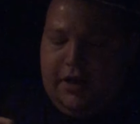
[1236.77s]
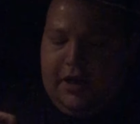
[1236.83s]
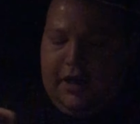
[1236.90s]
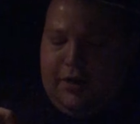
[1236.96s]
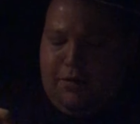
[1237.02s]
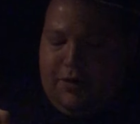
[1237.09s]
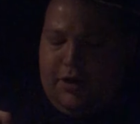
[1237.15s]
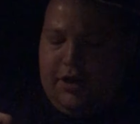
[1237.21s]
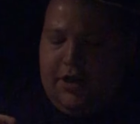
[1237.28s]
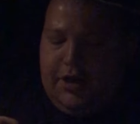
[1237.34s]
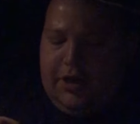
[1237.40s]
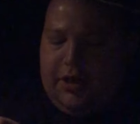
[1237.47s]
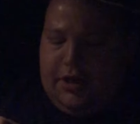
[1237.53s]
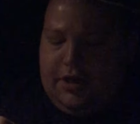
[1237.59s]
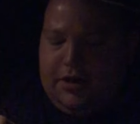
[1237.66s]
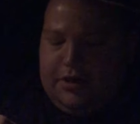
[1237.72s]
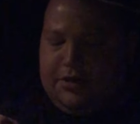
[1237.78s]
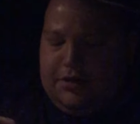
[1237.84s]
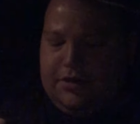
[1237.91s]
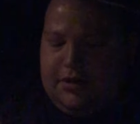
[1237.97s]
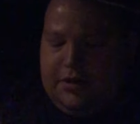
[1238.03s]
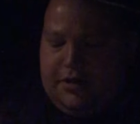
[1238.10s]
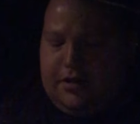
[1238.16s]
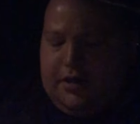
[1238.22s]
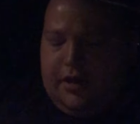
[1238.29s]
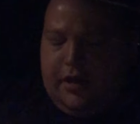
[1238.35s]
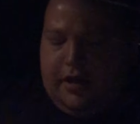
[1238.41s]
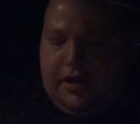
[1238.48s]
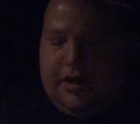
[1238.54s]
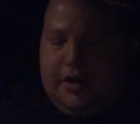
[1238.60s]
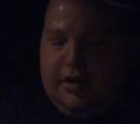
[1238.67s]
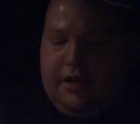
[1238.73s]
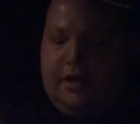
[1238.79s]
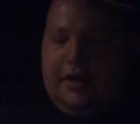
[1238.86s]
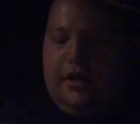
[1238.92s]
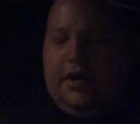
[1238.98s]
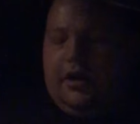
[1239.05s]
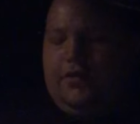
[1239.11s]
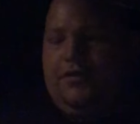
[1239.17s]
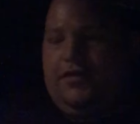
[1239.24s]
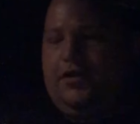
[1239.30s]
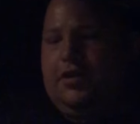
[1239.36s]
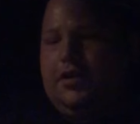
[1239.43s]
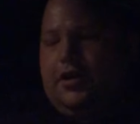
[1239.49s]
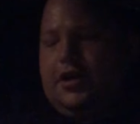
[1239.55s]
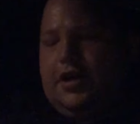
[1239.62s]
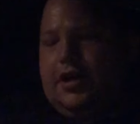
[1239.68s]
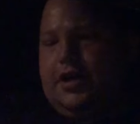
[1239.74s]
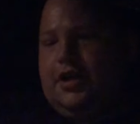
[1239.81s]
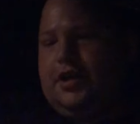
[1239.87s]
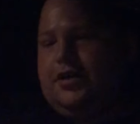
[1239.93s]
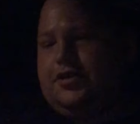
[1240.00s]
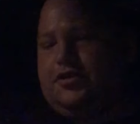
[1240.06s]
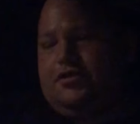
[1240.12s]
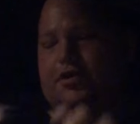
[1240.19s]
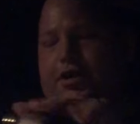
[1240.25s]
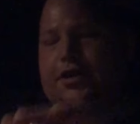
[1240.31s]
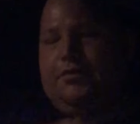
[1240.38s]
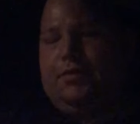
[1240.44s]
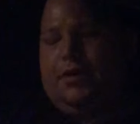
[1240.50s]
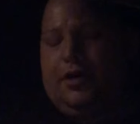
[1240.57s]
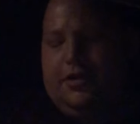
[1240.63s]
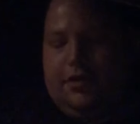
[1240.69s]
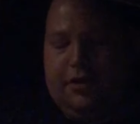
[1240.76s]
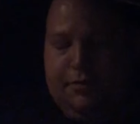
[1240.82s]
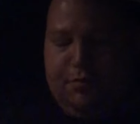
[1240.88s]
It really is. And if you look at history about the